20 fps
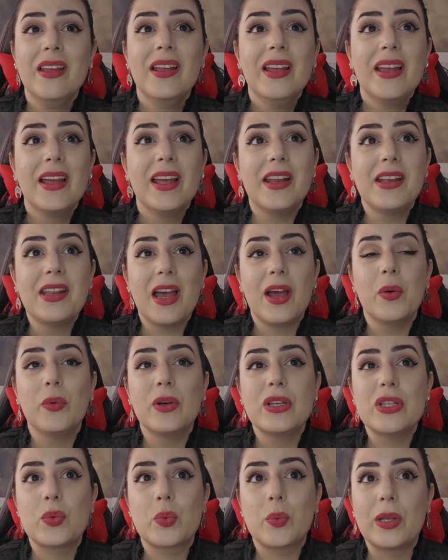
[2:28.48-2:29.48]
And I
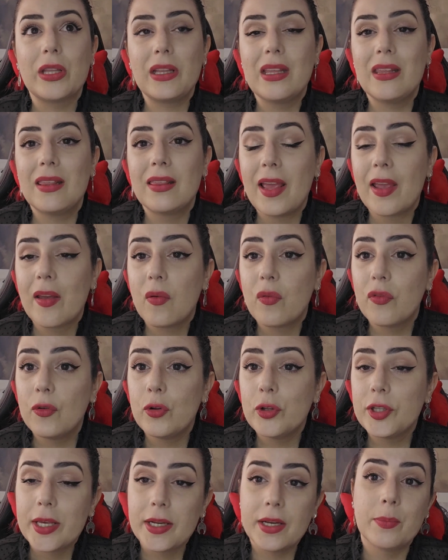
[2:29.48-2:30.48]
was really
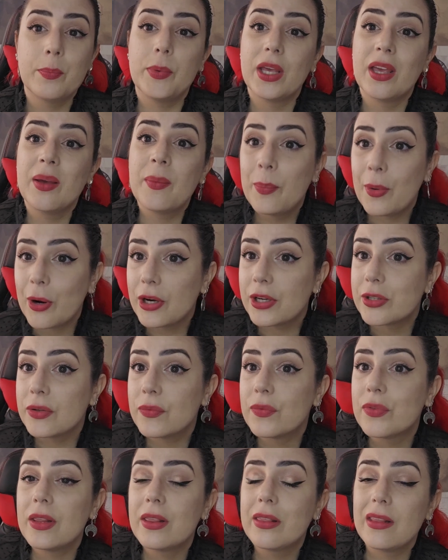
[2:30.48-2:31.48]
thankful that a big part
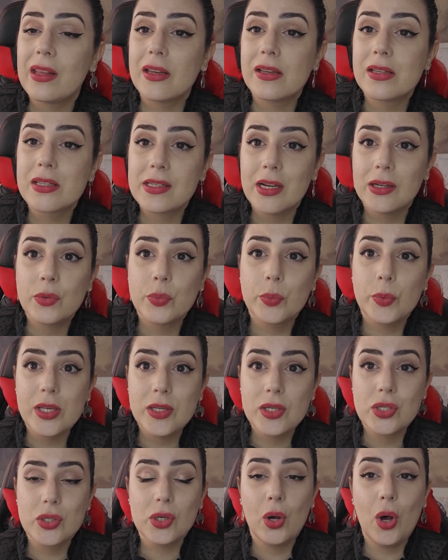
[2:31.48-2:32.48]
of the things that we
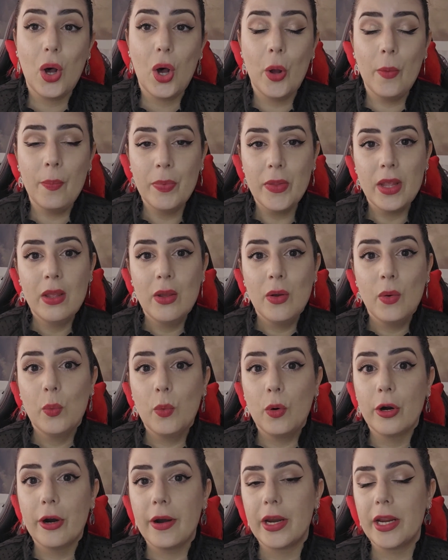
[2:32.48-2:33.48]
saw
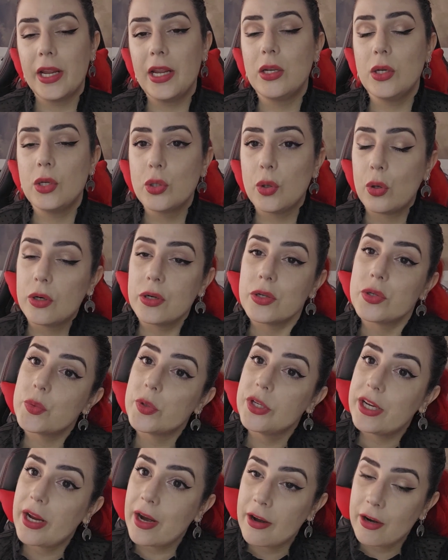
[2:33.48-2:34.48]
were indoors
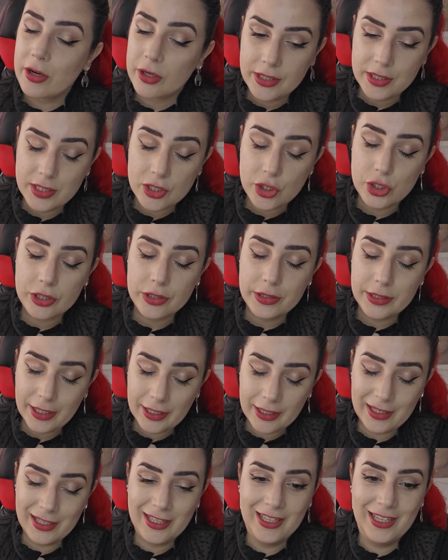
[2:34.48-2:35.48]
with air
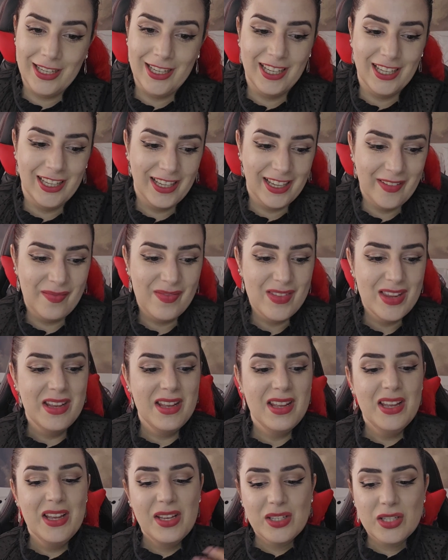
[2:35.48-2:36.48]
conditioning.
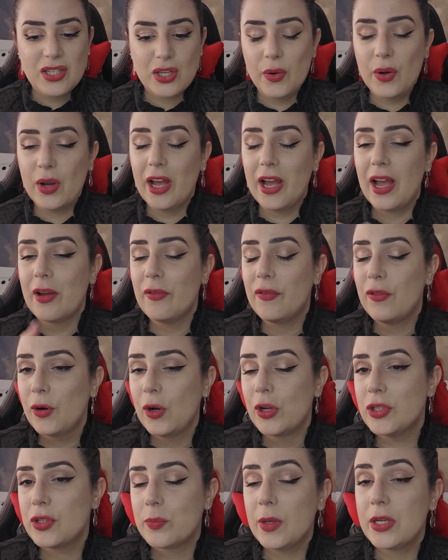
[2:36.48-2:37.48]
So I
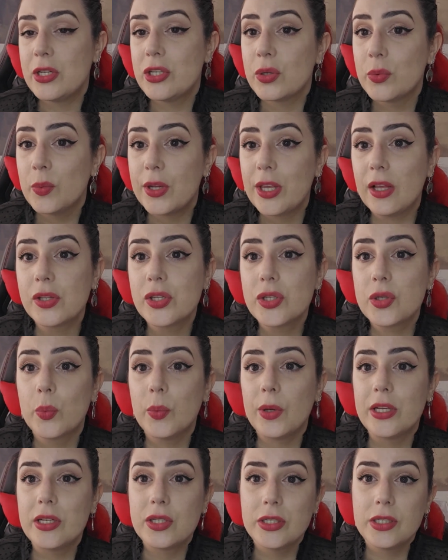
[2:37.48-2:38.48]
forgot to mention we also
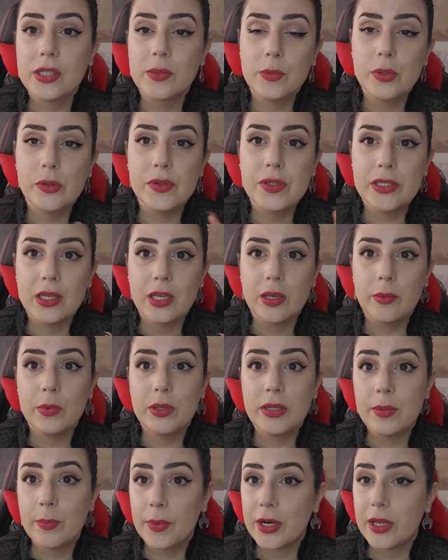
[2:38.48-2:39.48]
went to the museum
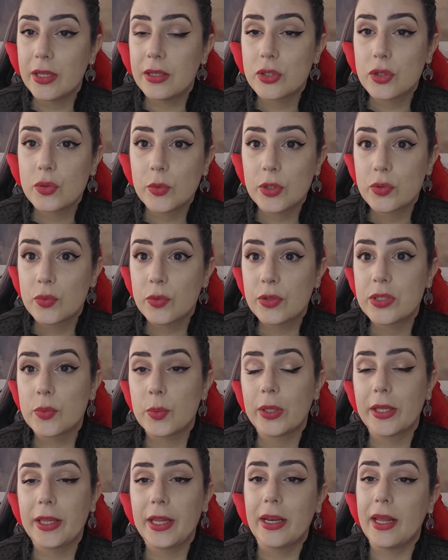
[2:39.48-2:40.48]
in Abrantes, which was
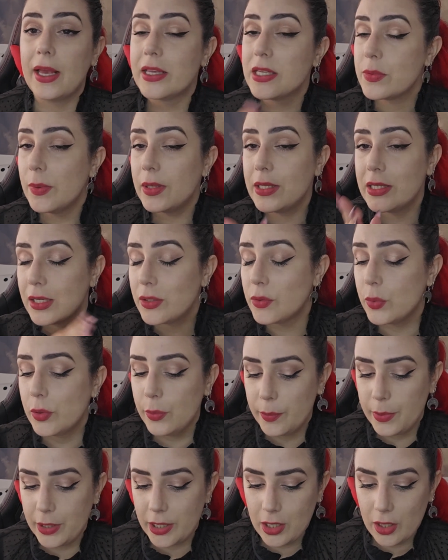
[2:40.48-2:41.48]
really nice, but that
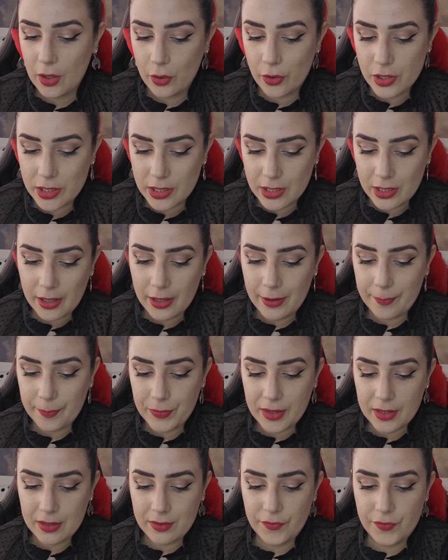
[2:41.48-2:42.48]
will be on
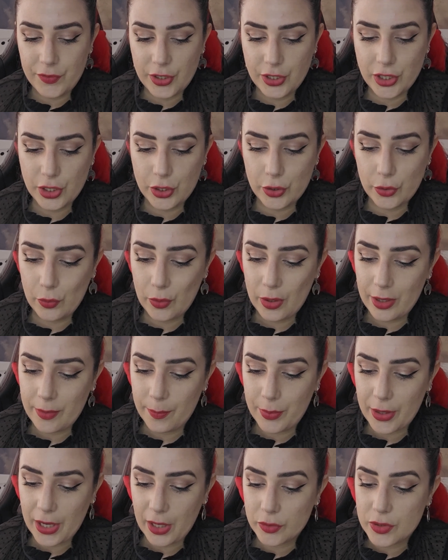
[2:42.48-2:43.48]
the video
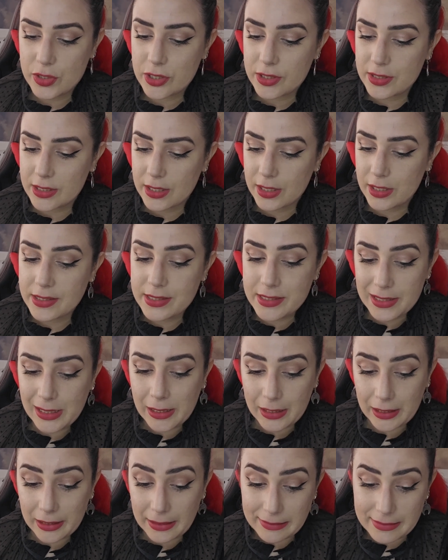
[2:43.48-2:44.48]
about the
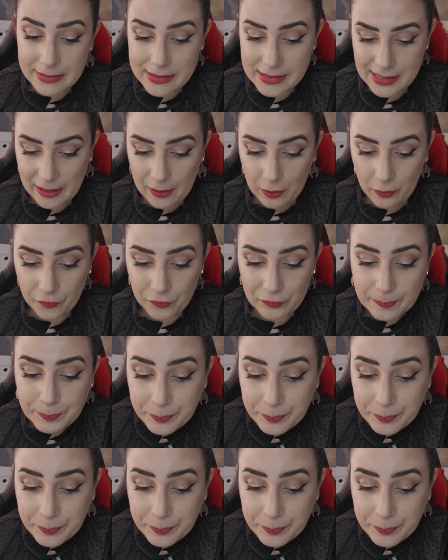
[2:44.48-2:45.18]
city itself.